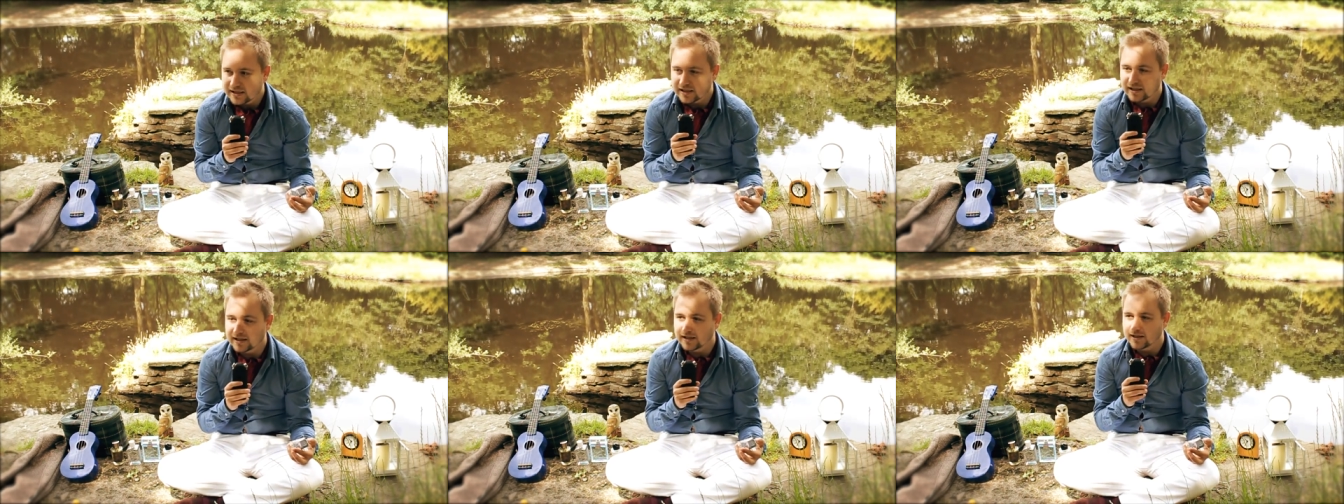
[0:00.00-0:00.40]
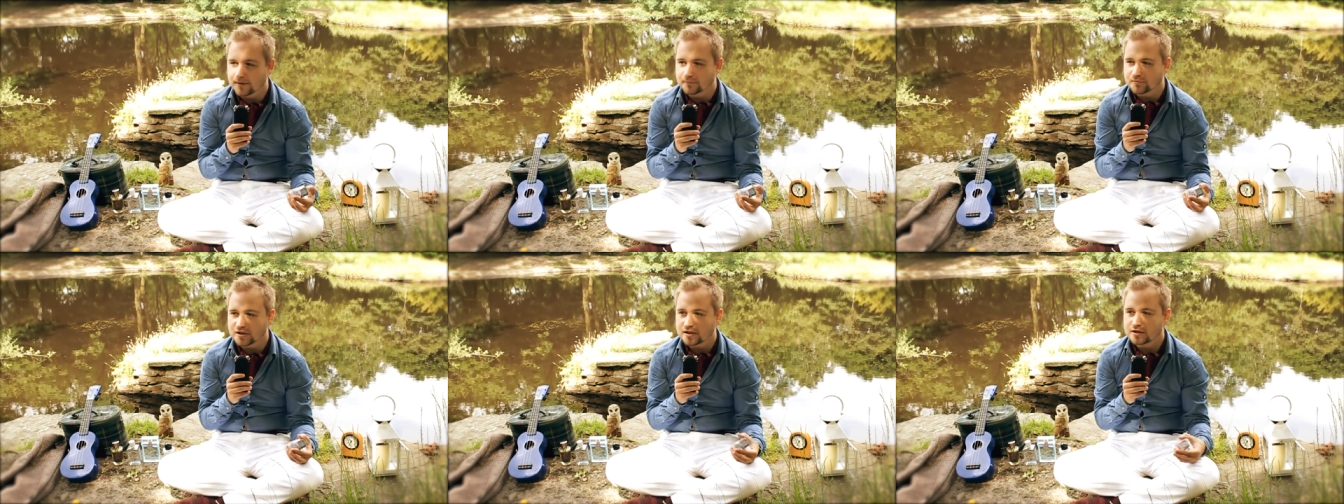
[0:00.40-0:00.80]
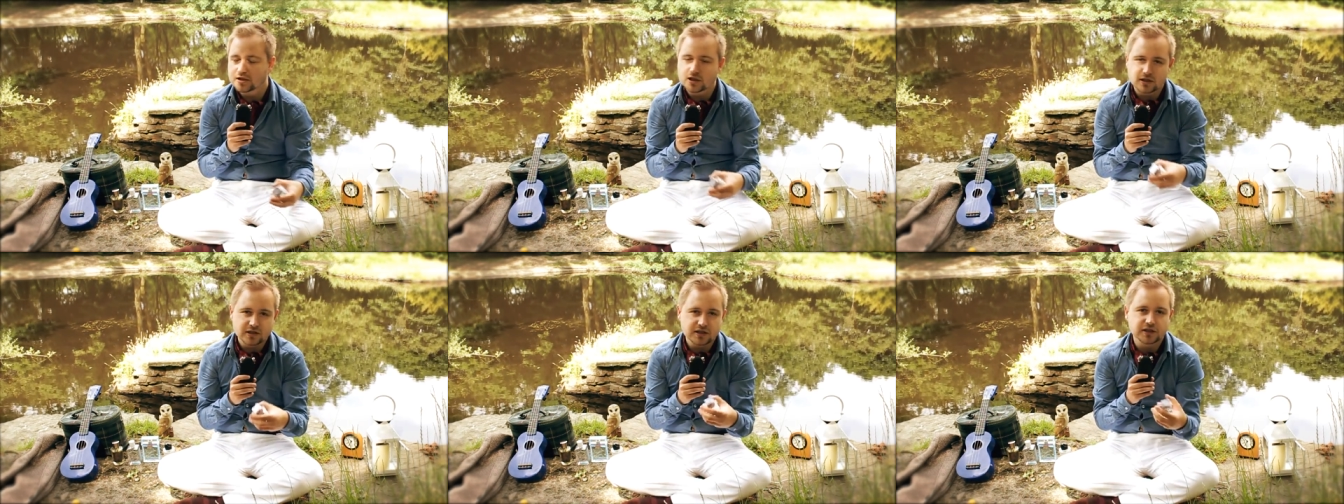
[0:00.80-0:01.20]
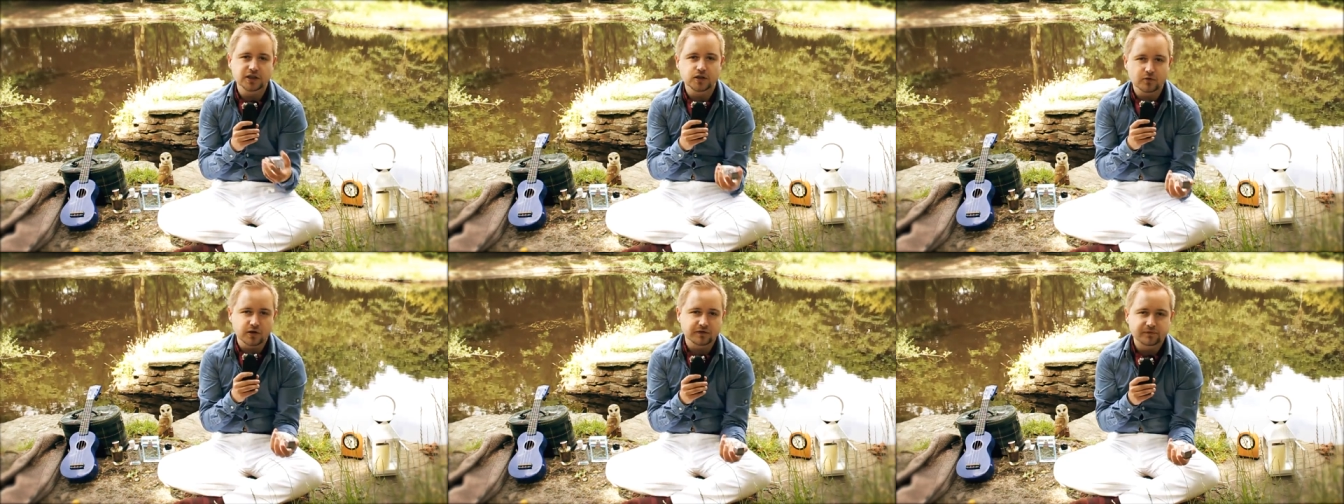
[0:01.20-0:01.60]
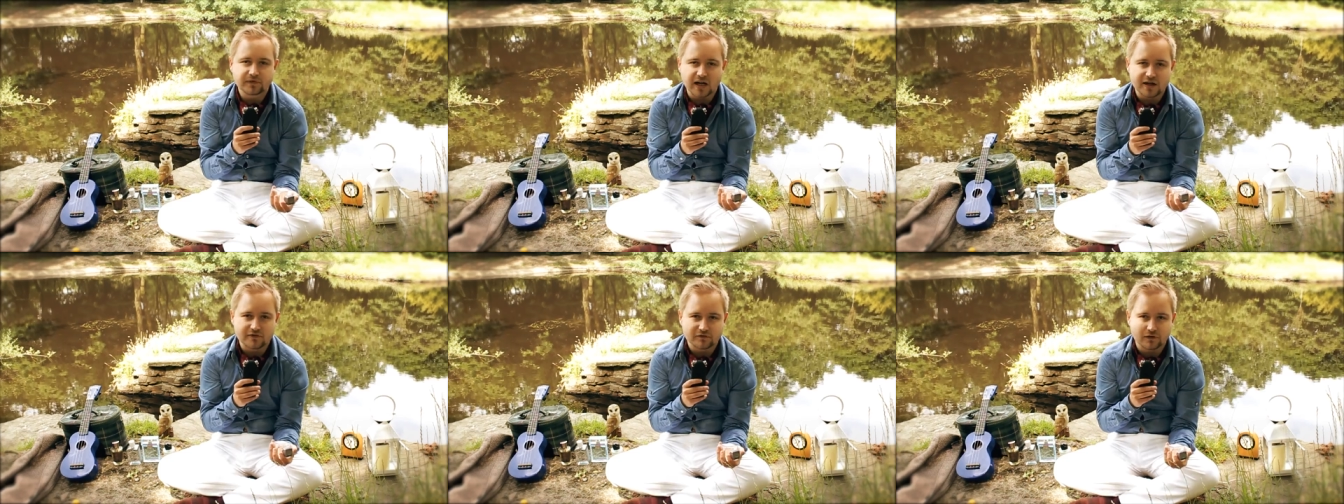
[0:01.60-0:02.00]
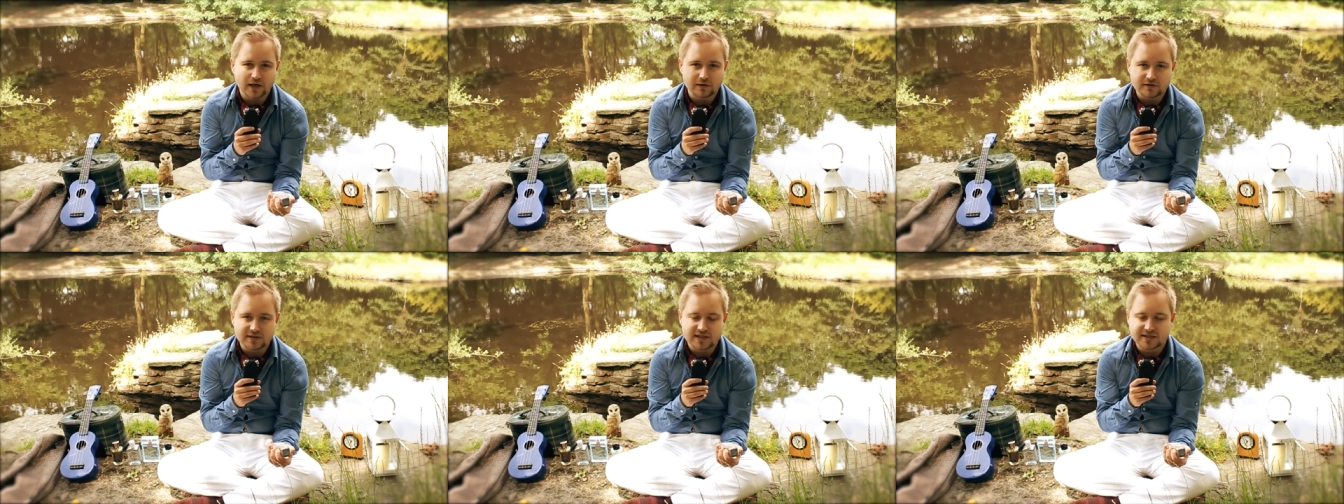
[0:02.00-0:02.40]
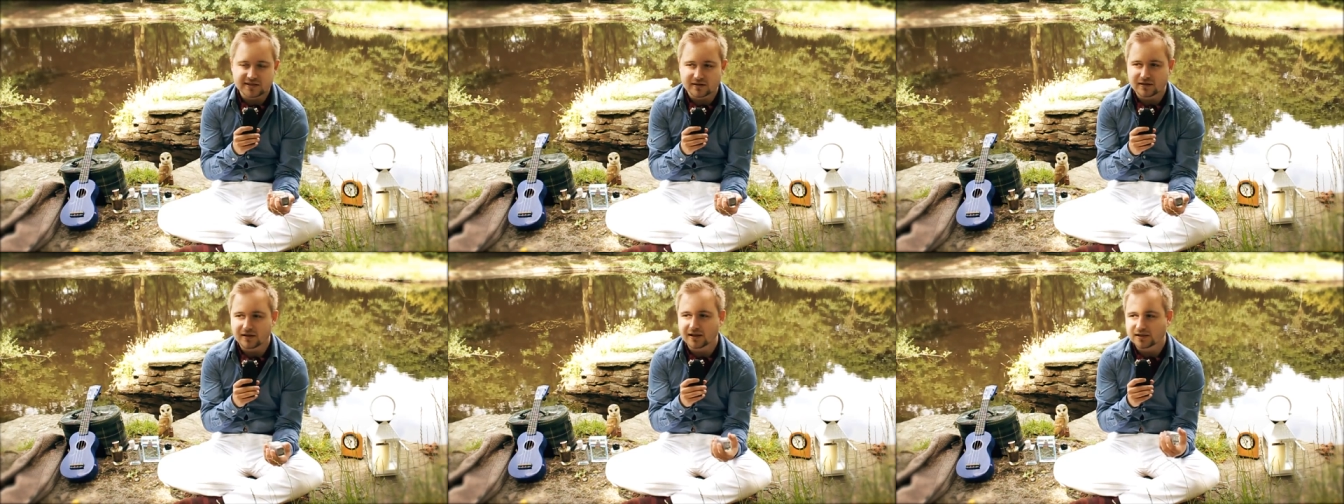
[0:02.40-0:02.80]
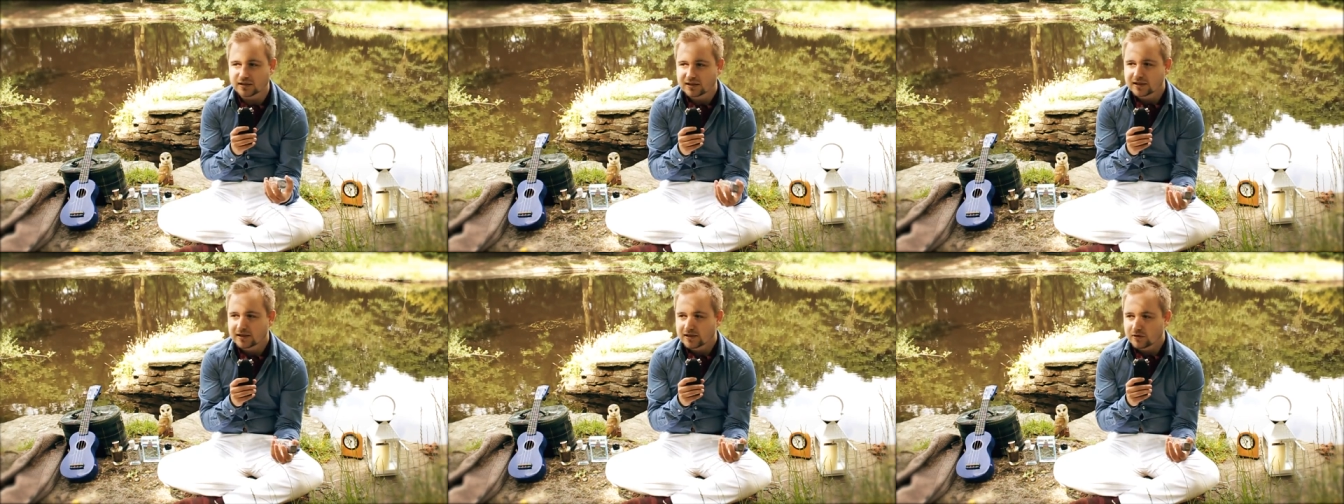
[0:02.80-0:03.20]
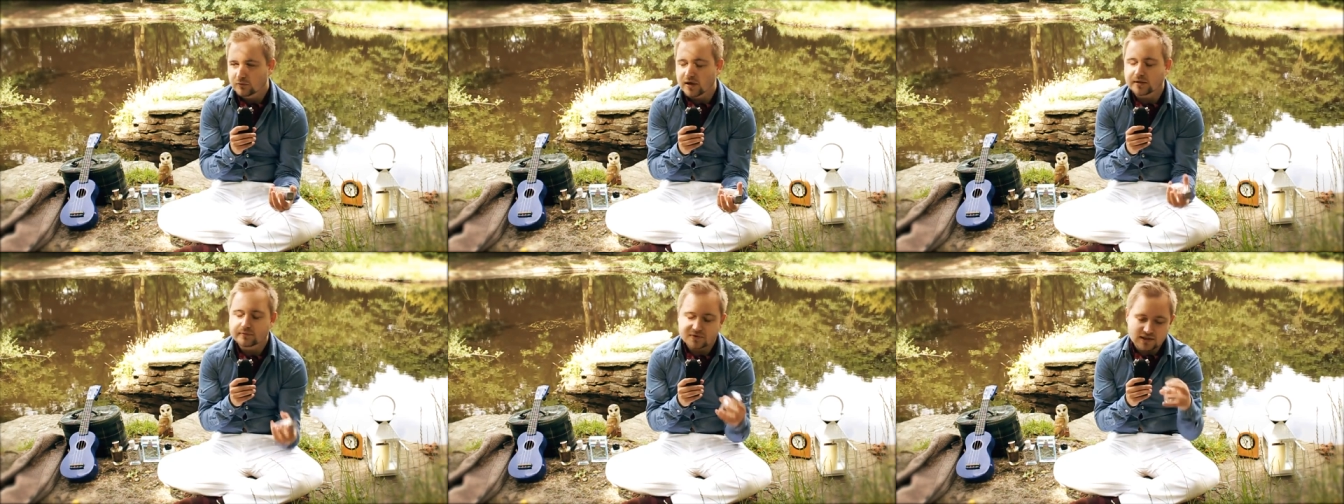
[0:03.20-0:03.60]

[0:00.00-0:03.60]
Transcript: Um, the the newer kind of fragrances are like well,